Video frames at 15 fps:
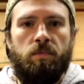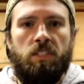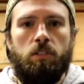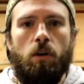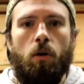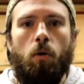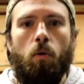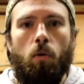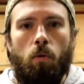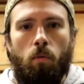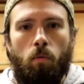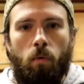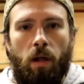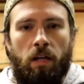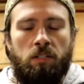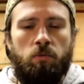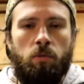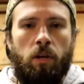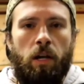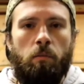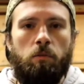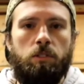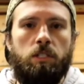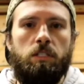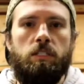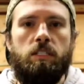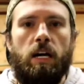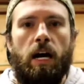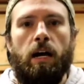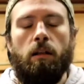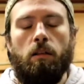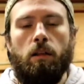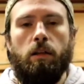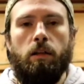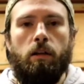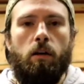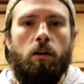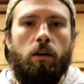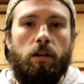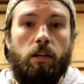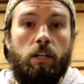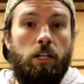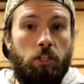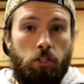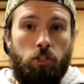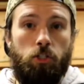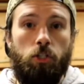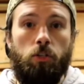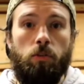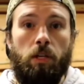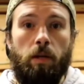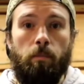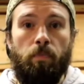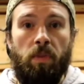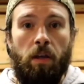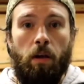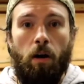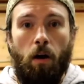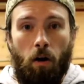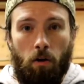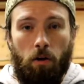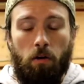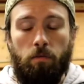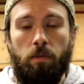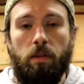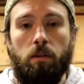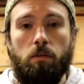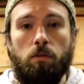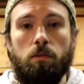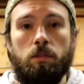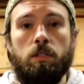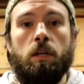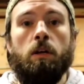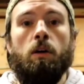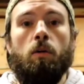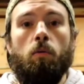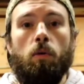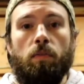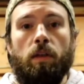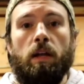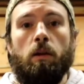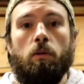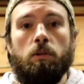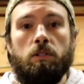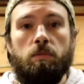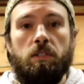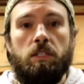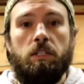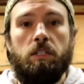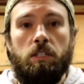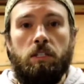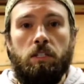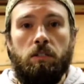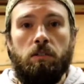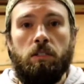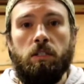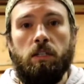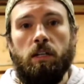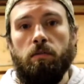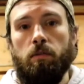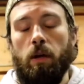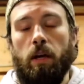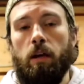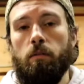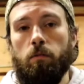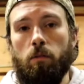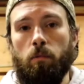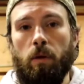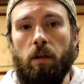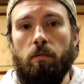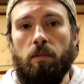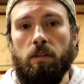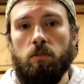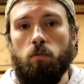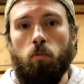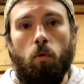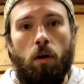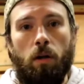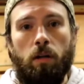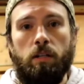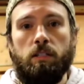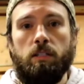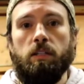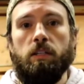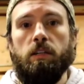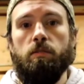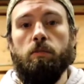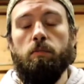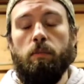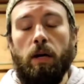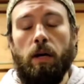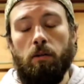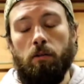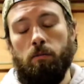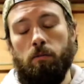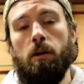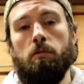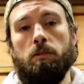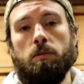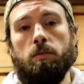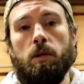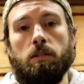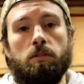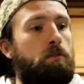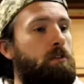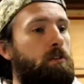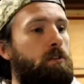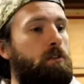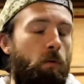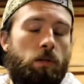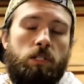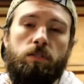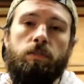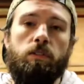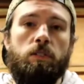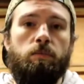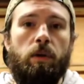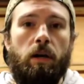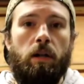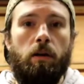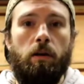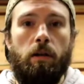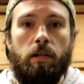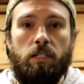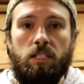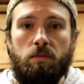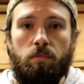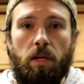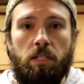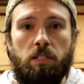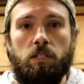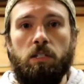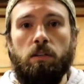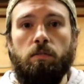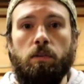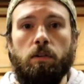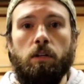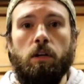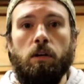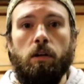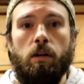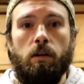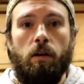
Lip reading: So as we're able to dial in our ignition tuning on our vehicles, what that ultimately is going to do is going to give you a handful of benefits. One, it's going to give you better throttle response, which always feels better, especially if you